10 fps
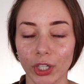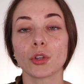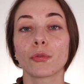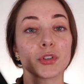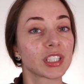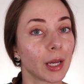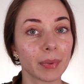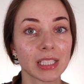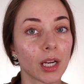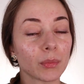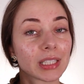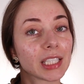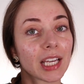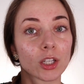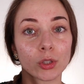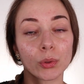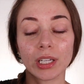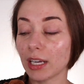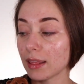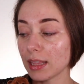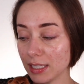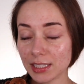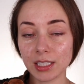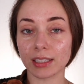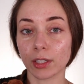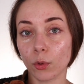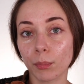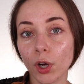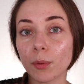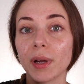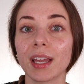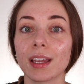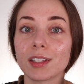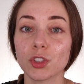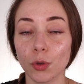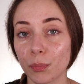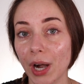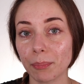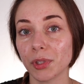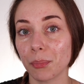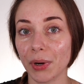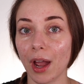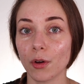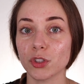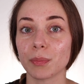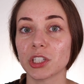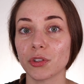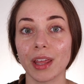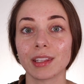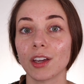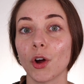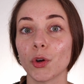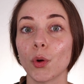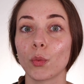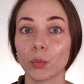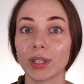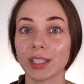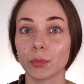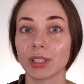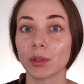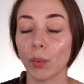So first step is not really included in this little book, but it is to prep the brows to make sure that they are really